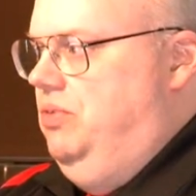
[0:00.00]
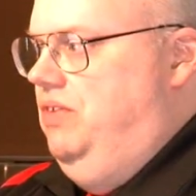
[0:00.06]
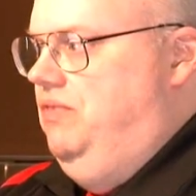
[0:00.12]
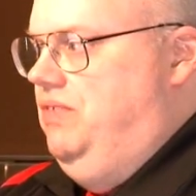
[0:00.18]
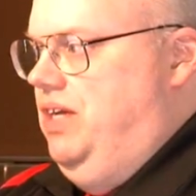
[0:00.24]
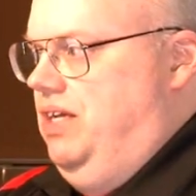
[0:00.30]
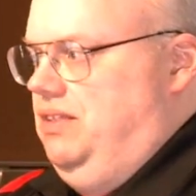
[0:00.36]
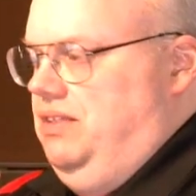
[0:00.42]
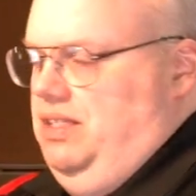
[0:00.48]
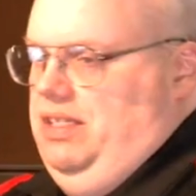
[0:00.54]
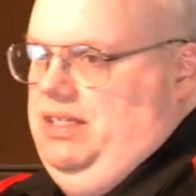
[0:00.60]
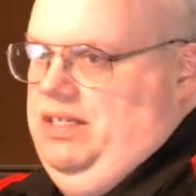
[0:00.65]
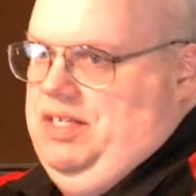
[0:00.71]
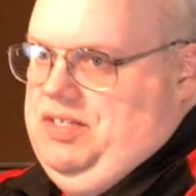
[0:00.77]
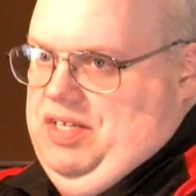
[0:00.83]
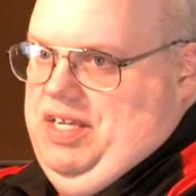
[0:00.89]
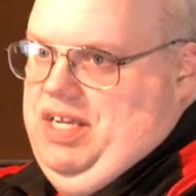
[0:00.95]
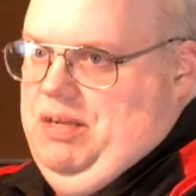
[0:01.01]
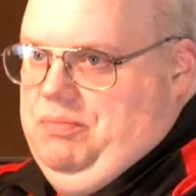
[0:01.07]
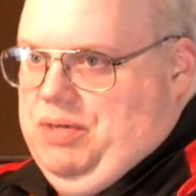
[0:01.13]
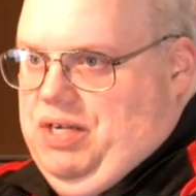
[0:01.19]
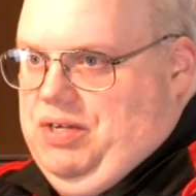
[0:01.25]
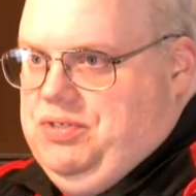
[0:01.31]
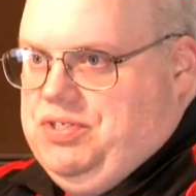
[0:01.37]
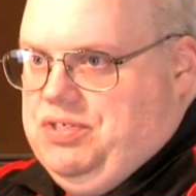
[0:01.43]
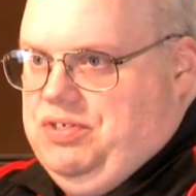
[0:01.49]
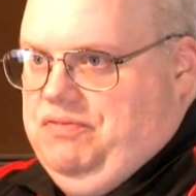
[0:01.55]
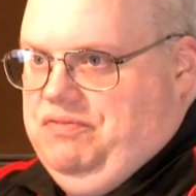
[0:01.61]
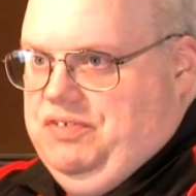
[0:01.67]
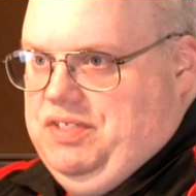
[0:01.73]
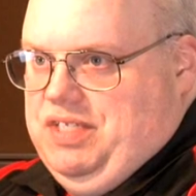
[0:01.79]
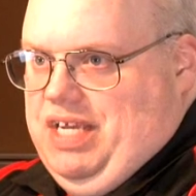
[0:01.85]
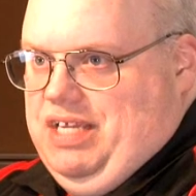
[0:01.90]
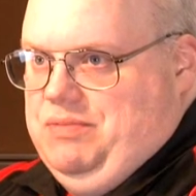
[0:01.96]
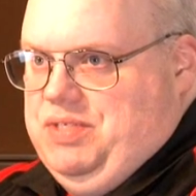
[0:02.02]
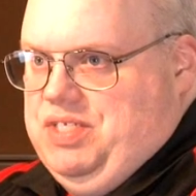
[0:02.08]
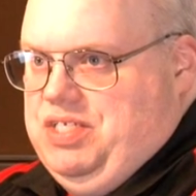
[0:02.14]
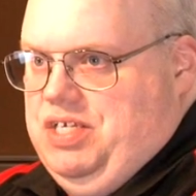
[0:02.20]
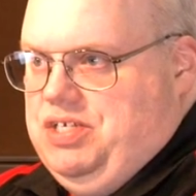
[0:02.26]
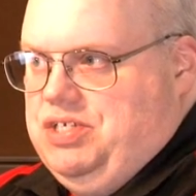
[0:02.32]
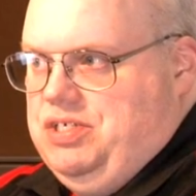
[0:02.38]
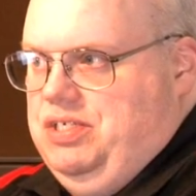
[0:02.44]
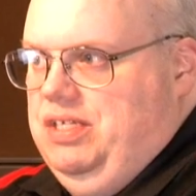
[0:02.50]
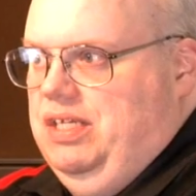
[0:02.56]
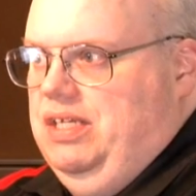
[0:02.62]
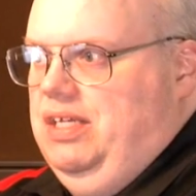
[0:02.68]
we've got the SDK browser for documentation.